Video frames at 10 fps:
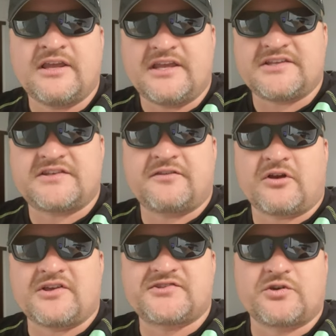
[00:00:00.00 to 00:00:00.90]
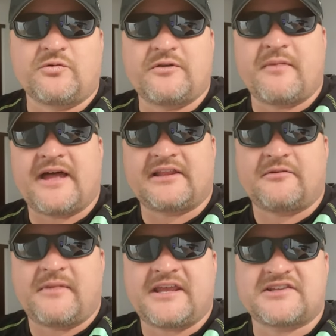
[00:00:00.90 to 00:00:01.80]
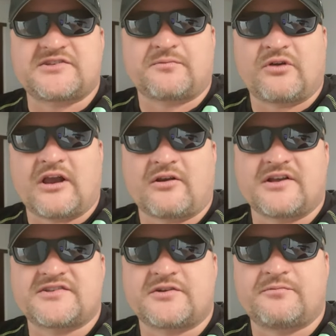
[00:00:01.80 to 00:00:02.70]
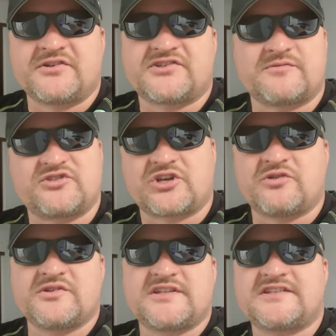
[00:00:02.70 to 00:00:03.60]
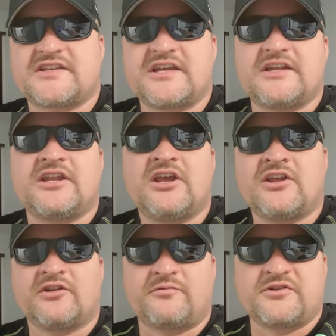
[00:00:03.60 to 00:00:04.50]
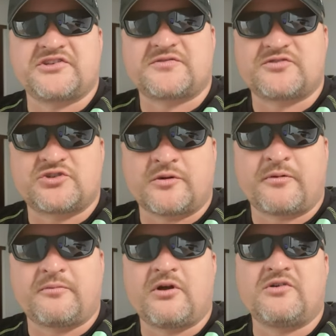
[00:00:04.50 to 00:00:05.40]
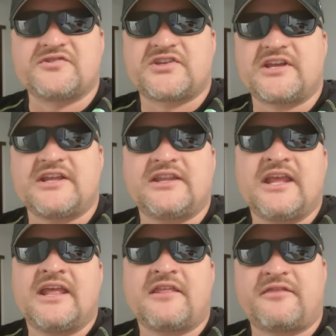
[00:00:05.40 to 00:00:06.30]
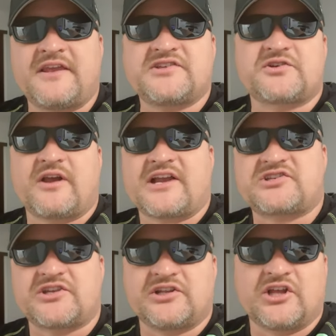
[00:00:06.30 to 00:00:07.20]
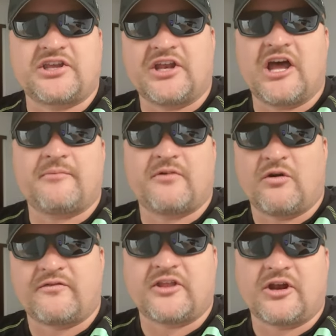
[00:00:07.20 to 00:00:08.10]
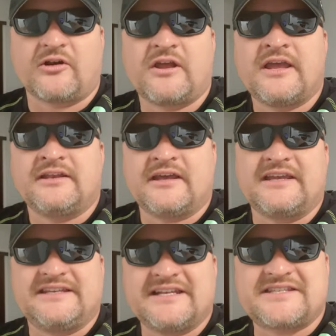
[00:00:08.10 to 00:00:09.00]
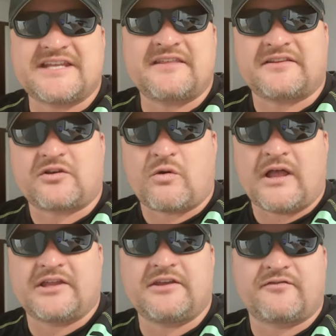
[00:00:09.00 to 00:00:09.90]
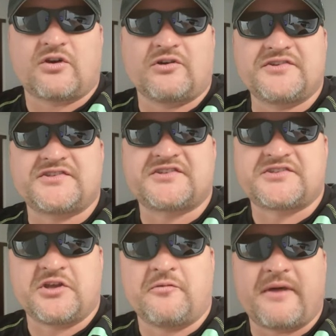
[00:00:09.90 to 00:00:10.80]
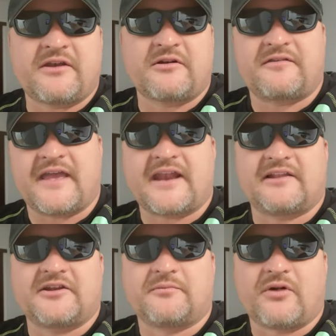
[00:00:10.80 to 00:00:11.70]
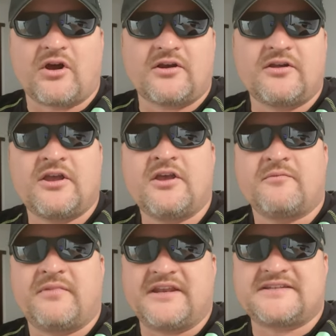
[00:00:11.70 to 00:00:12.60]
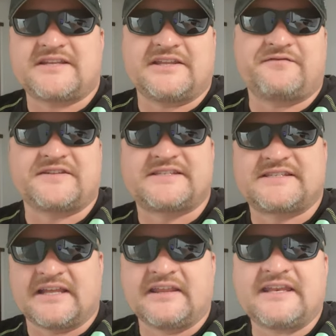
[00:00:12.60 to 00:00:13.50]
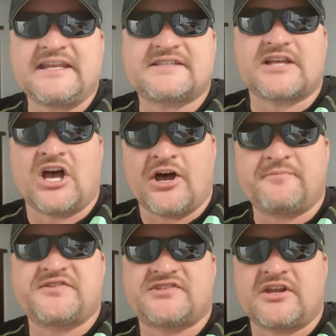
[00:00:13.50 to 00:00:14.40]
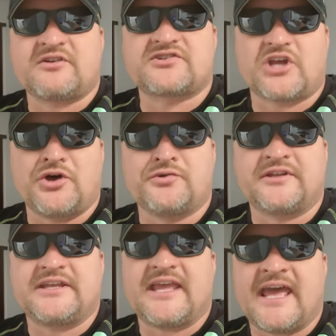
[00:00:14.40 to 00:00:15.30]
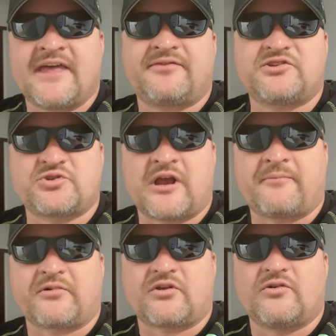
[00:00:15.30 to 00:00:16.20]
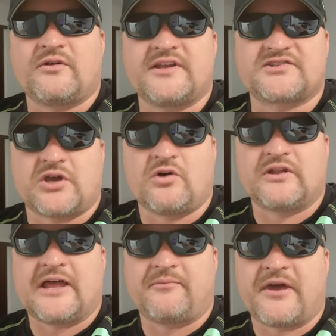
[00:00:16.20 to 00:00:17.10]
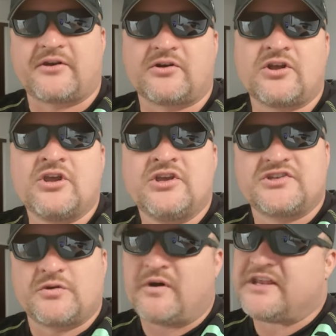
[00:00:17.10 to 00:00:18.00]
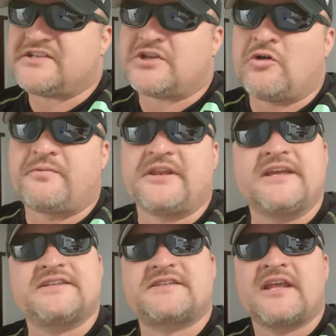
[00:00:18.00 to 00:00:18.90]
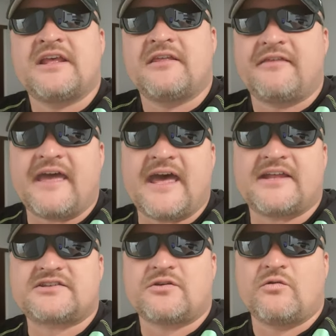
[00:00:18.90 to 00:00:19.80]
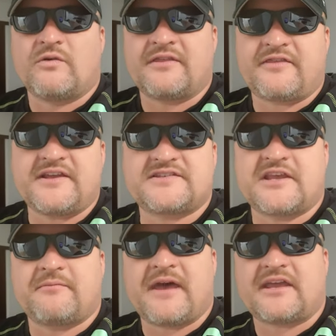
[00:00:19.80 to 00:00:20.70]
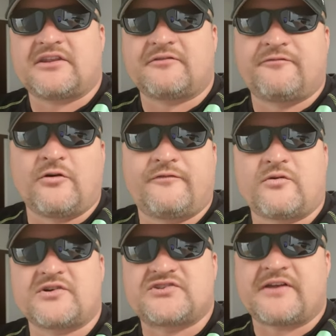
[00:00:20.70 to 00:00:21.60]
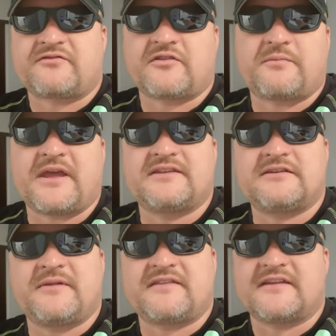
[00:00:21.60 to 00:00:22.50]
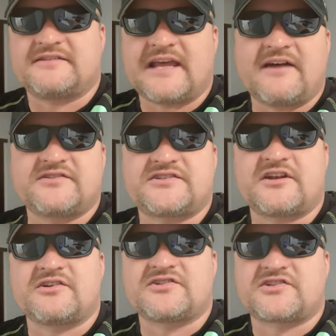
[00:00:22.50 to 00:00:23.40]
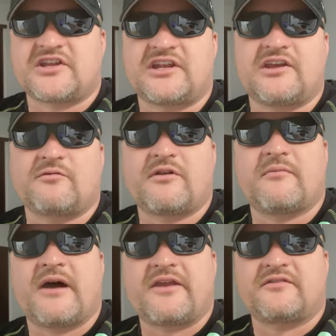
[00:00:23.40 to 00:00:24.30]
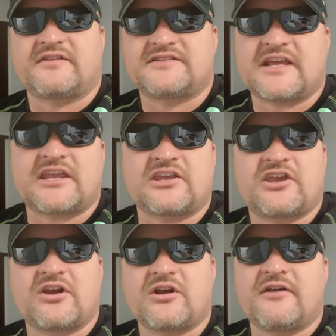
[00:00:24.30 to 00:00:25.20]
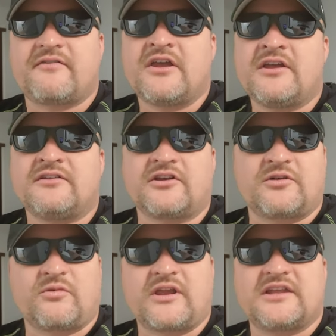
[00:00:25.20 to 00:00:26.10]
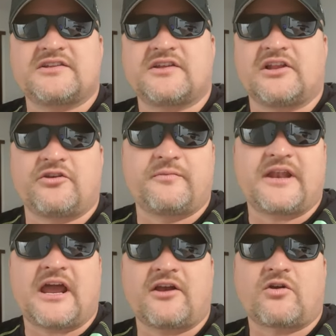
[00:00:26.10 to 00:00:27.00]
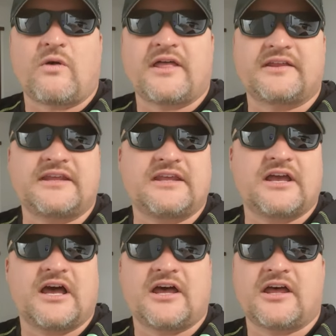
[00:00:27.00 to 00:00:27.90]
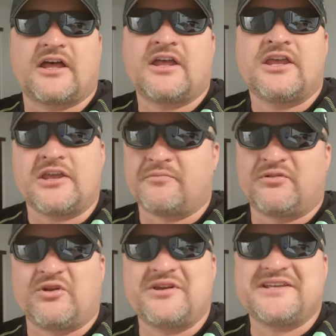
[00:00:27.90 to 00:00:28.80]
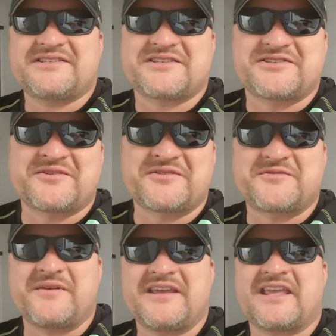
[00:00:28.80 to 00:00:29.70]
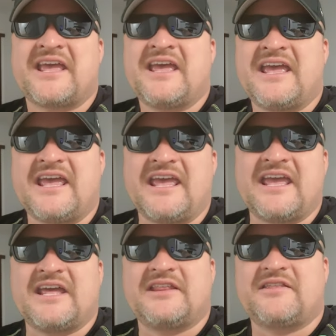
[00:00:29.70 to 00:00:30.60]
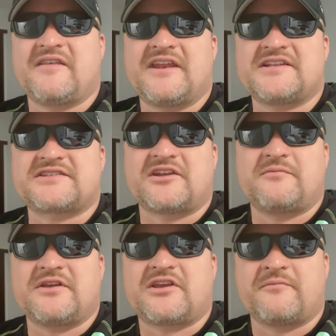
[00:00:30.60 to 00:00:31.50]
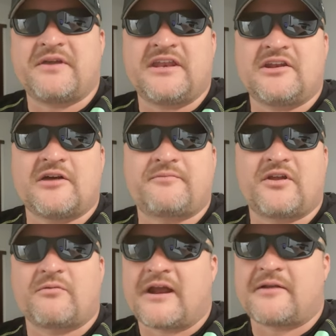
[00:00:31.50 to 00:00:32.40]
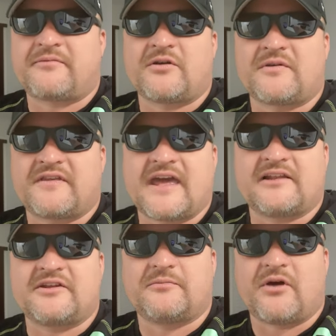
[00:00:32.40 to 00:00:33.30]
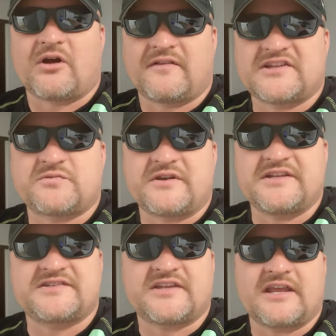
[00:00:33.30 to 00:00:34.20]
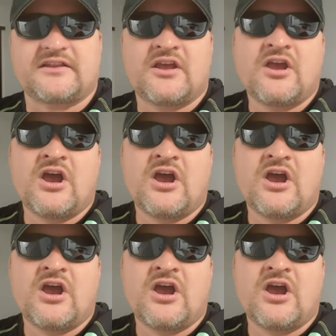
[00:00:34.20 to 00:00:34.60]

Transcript: He said they're also remodeling, making some progress. They're putting some jacuzzis in. They're putting some stripper poles in. Things are actually looking up over there. Now, he did say that the quality of girls is still better at the Adelita Bar, but he said the facilities upstairs only at the Tropical is a whole lot better. So what he's hoping is that when things get back into full force after the pandemic, that downstairs is going to get remodeled and taken care of. They're going to bring in a little bit higher quality uh, employees, so to speak and then it's going to be competing up there, right up there with the Adelita Bar. That's what he's saying.